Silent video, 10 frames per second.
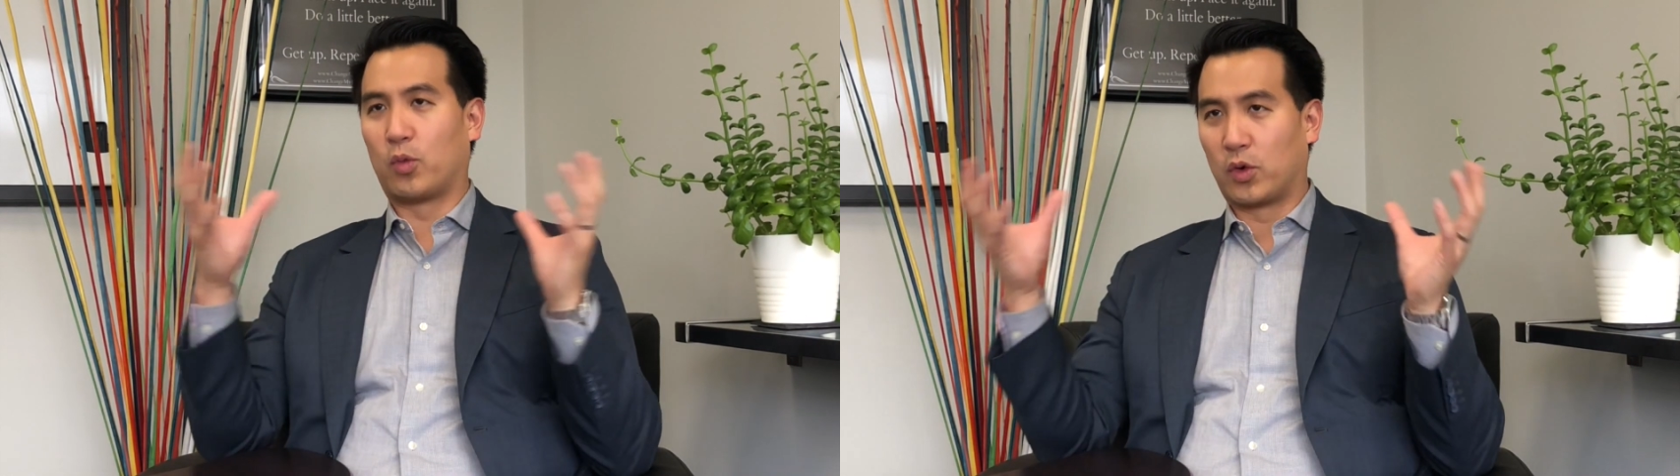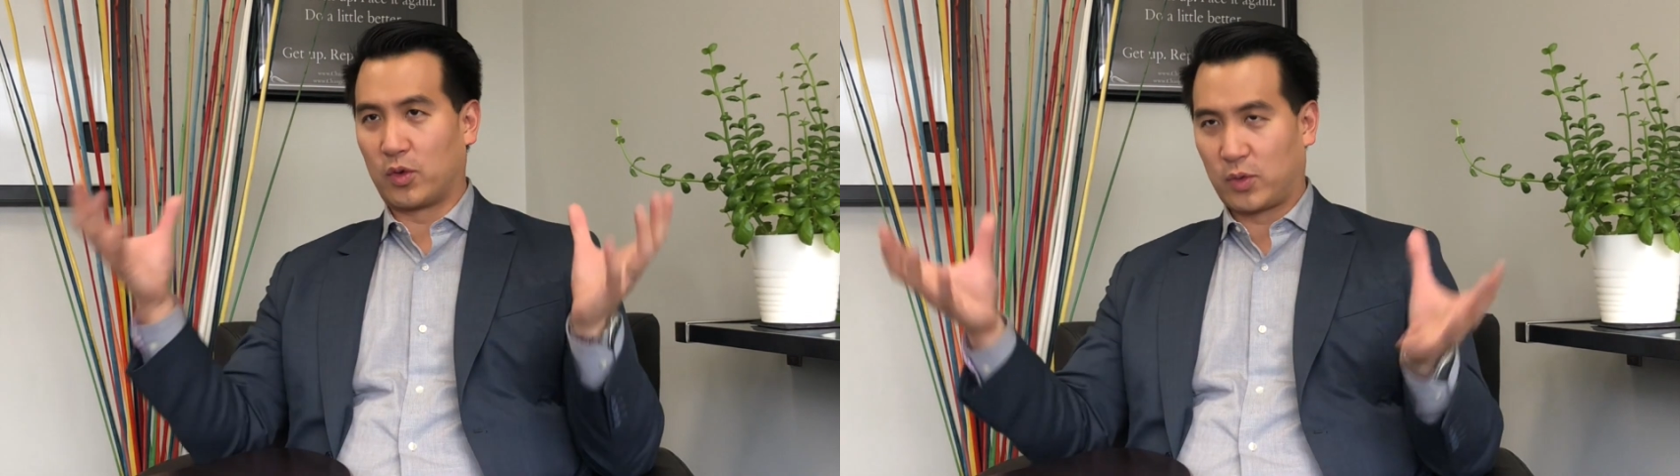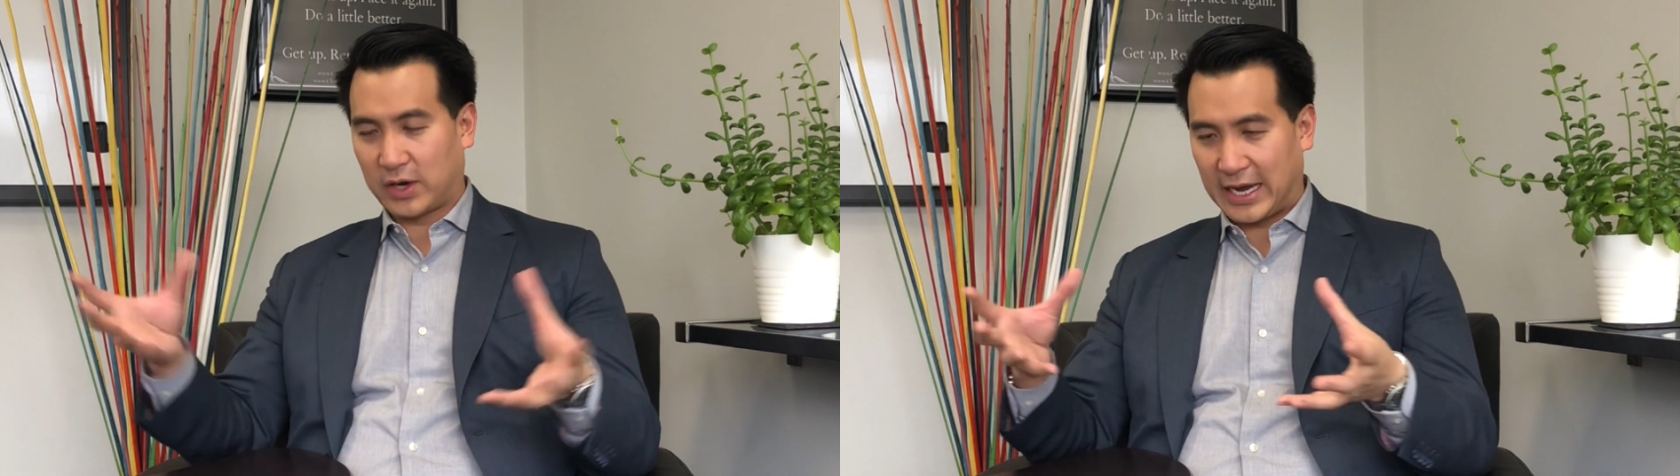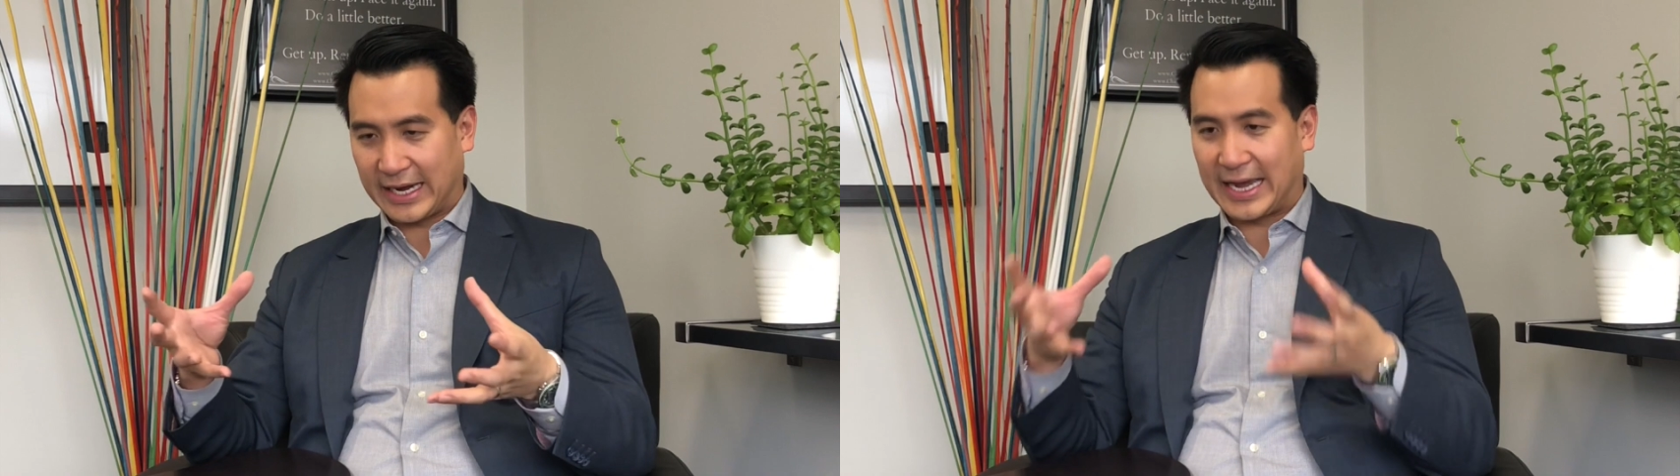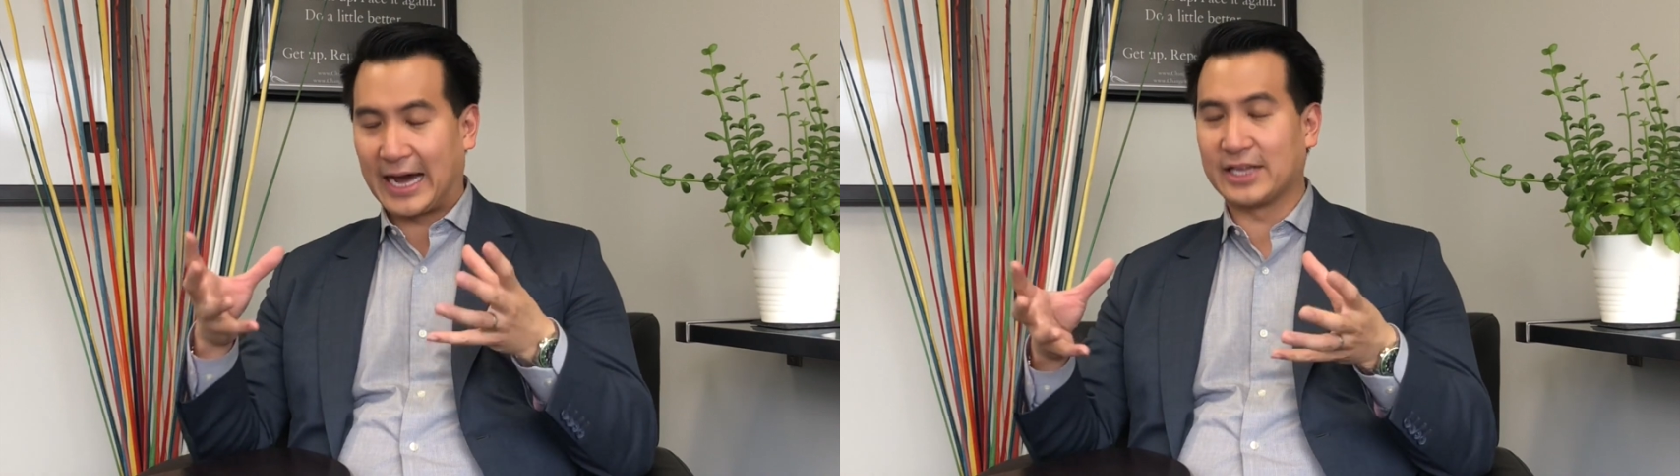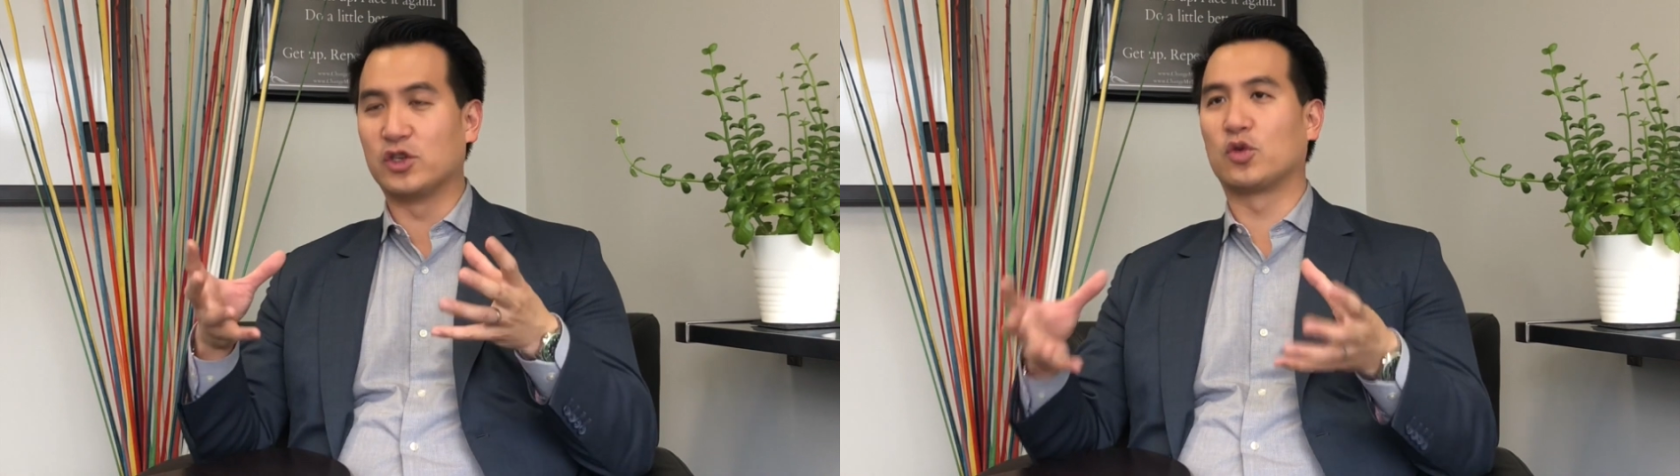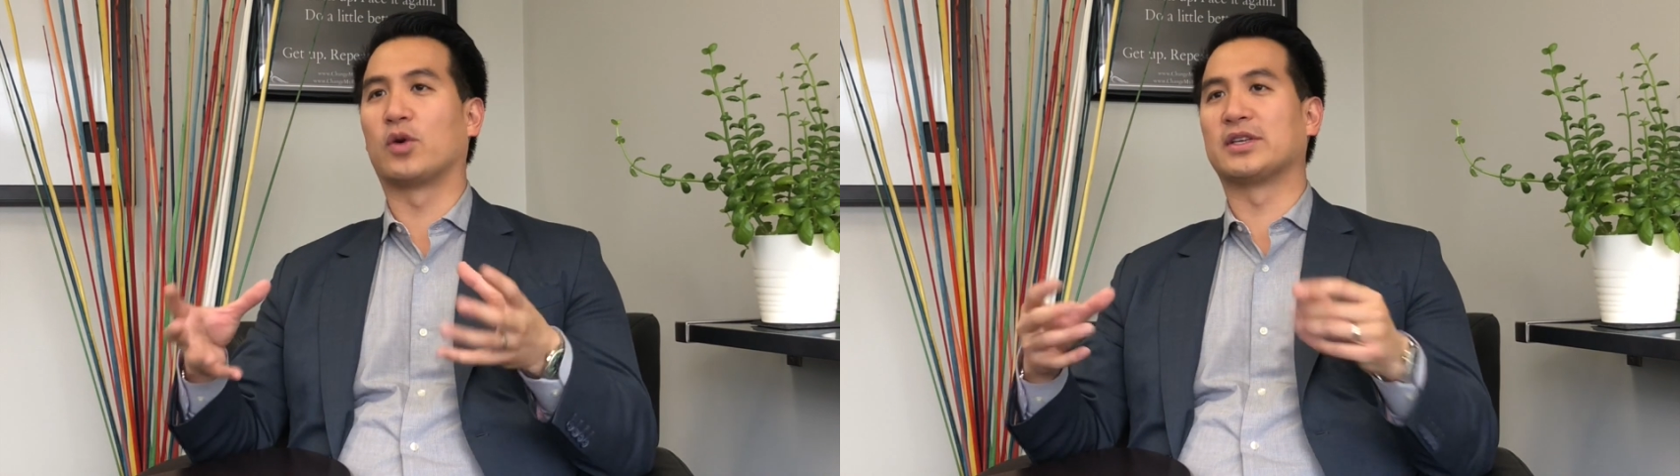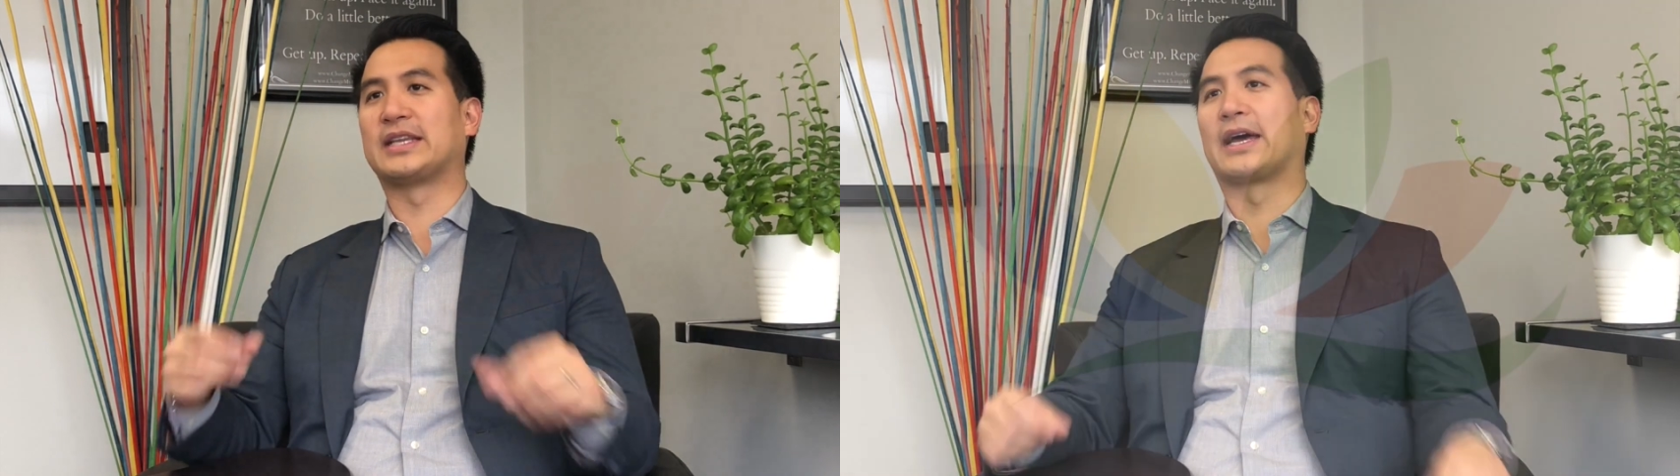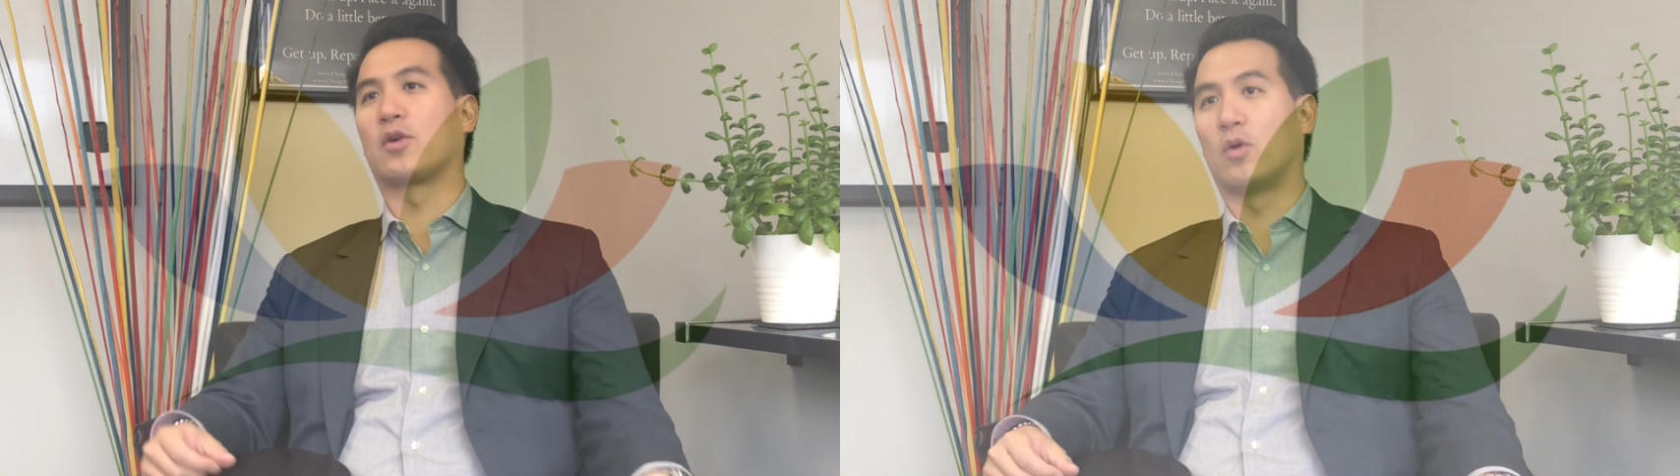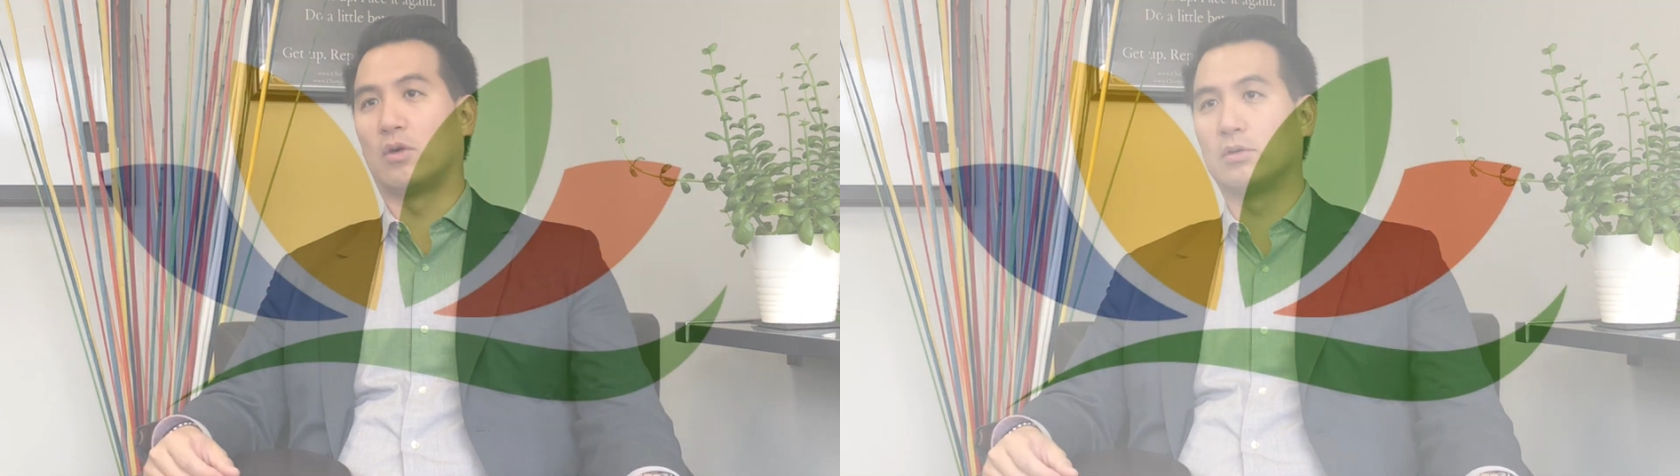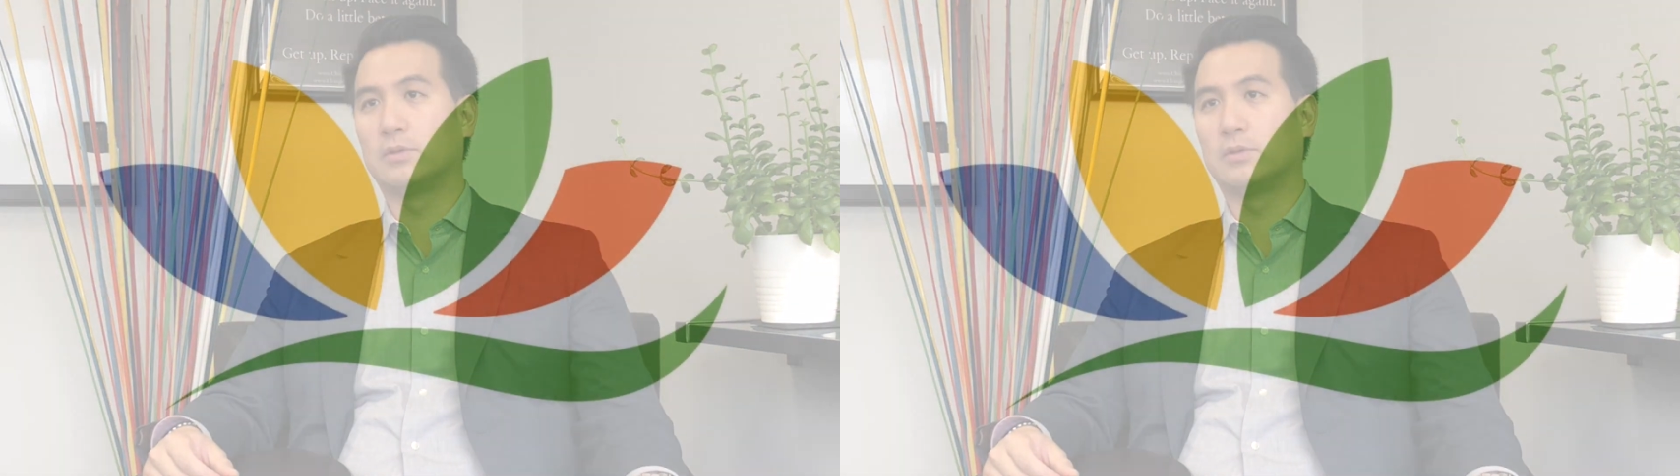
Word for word: will, will kind of guide you towards that goal.